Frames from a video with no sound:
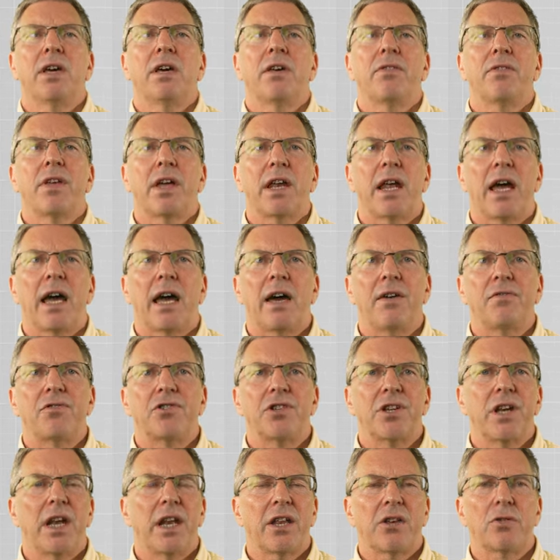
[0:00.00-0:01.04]
that have
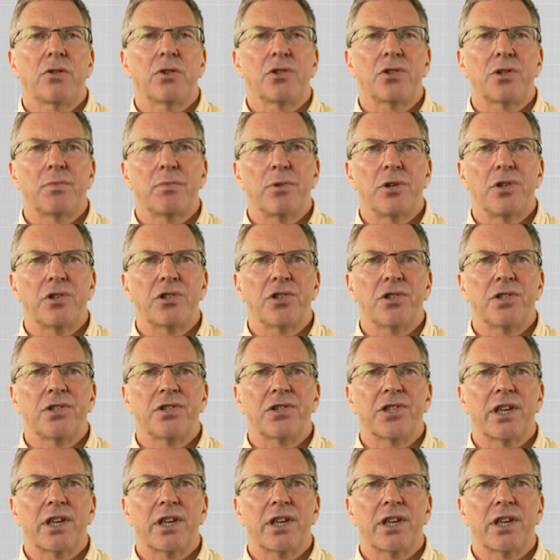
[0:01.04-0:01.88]
genetic contributions.